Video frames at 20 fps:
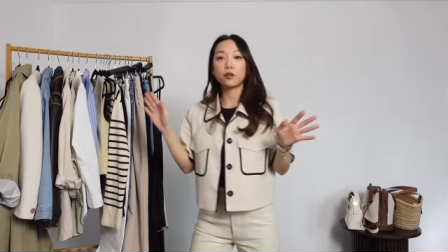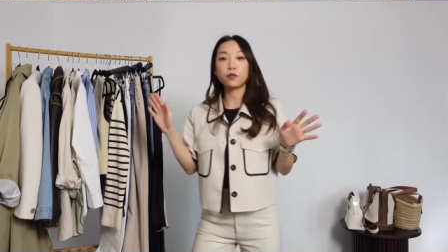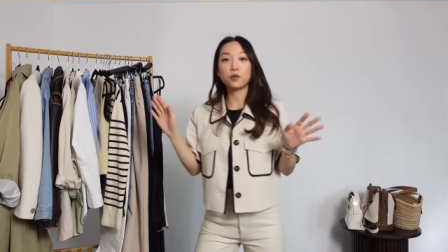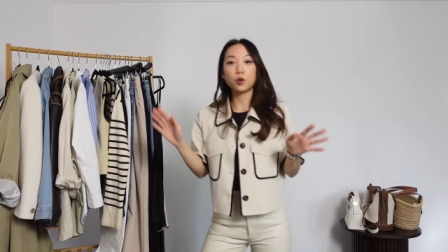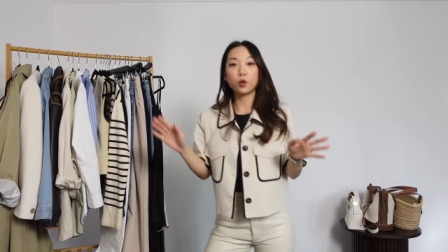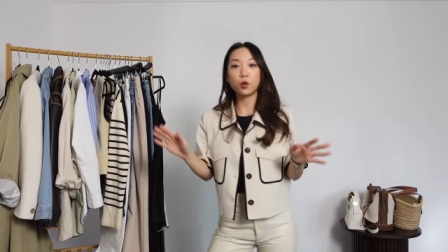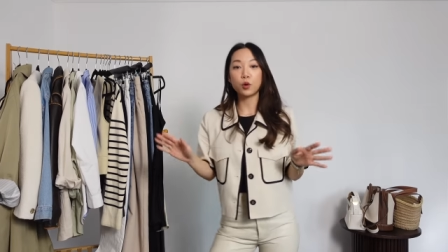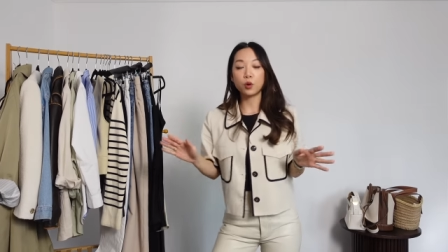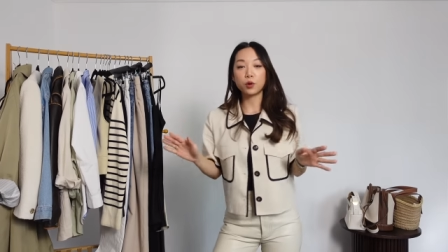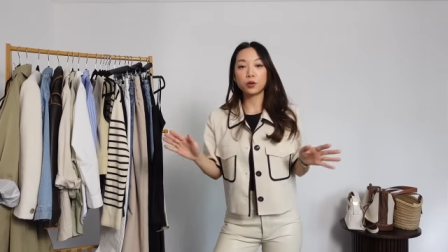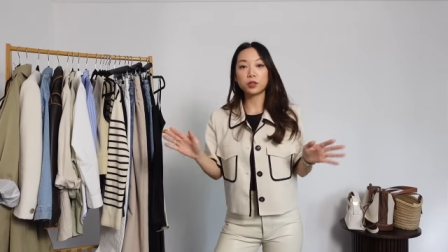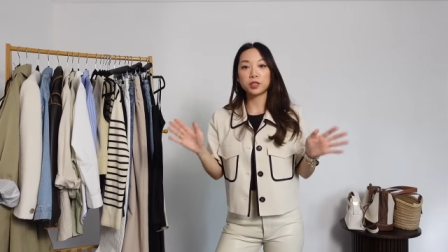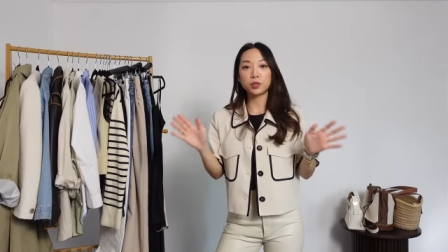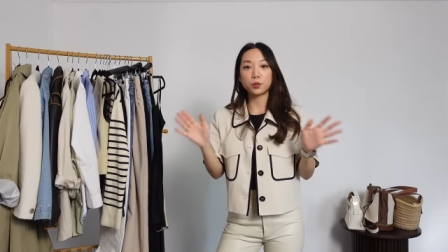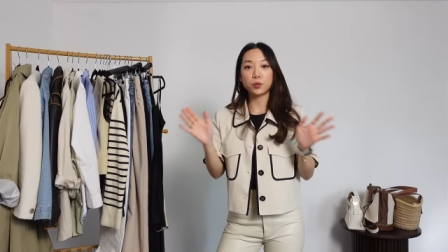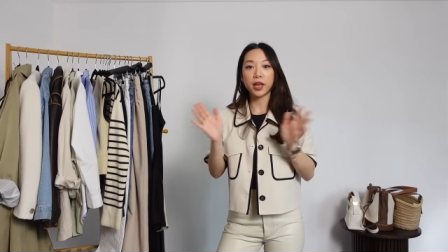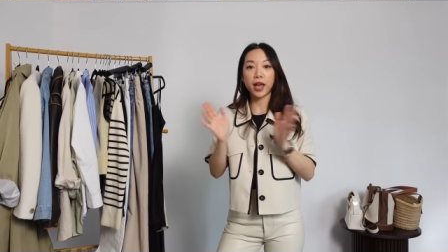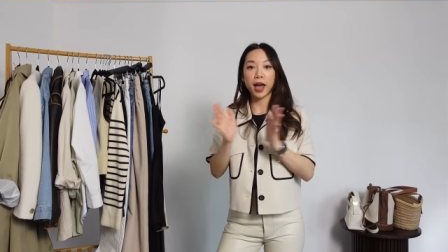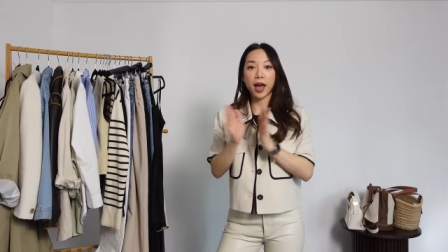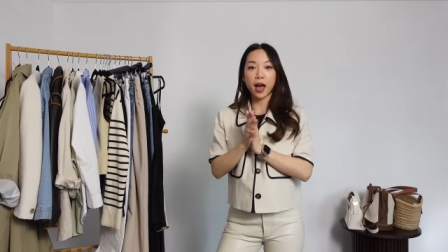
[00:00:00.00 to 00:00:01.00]
of course
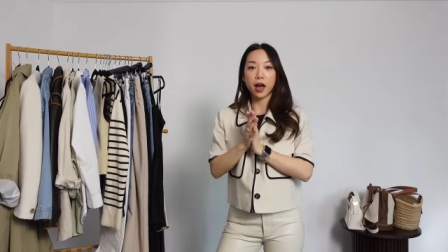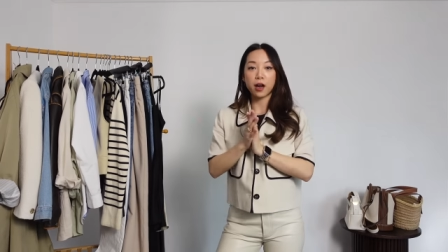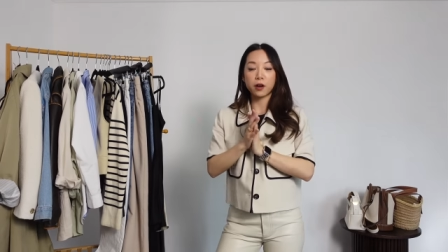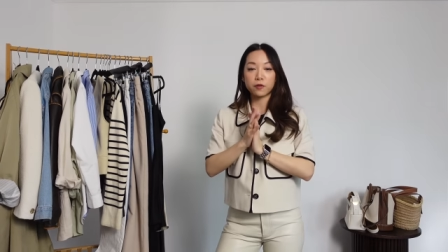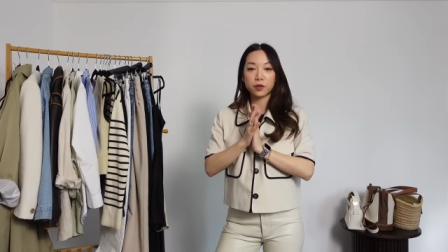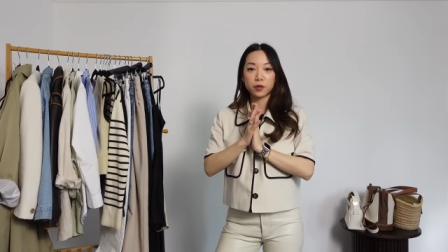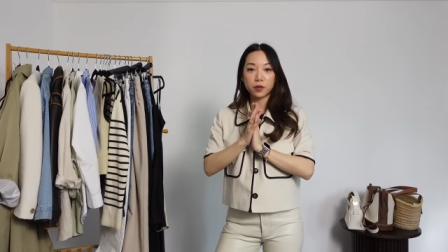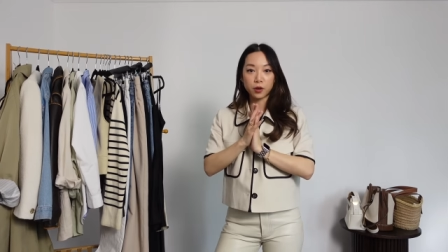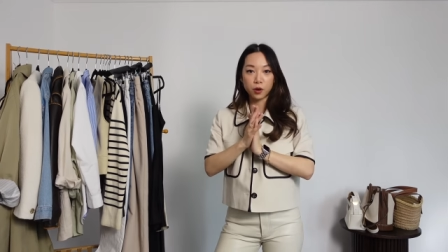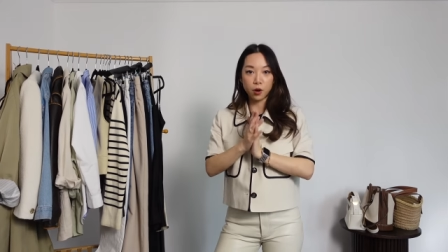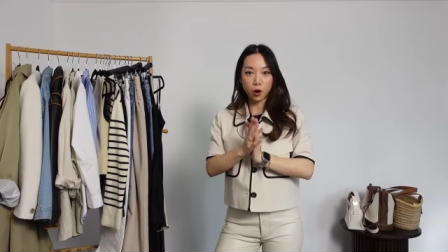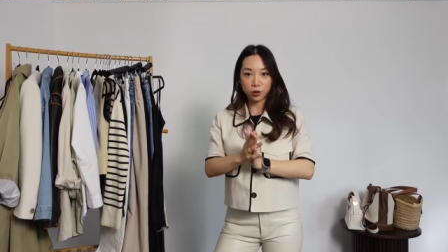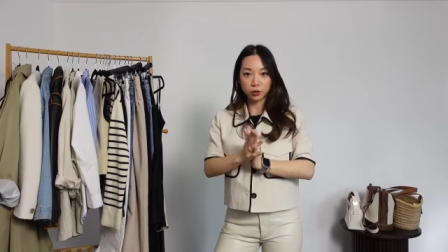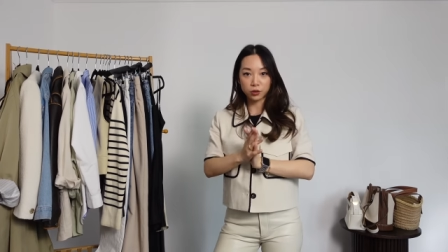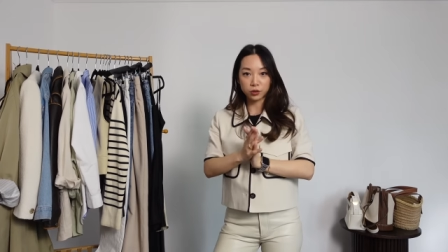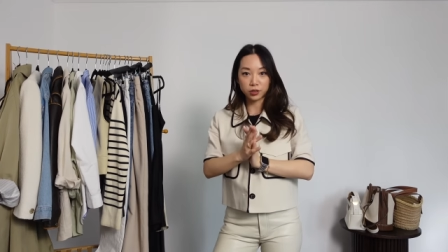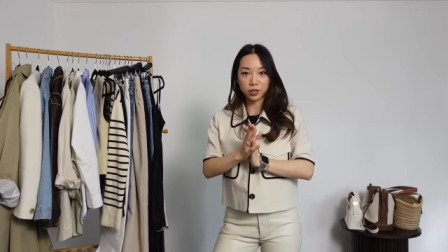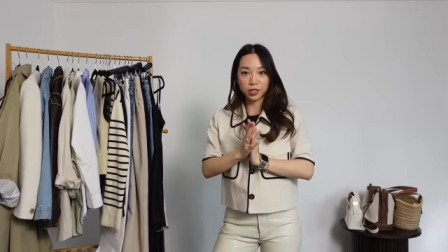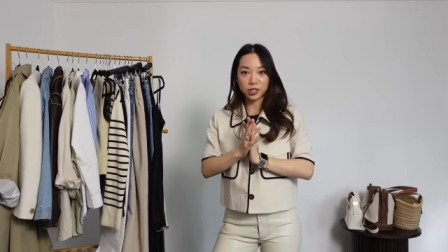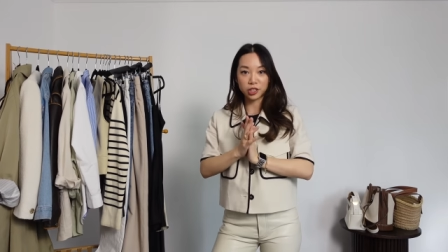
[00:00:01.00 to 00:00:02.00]
we have the cotton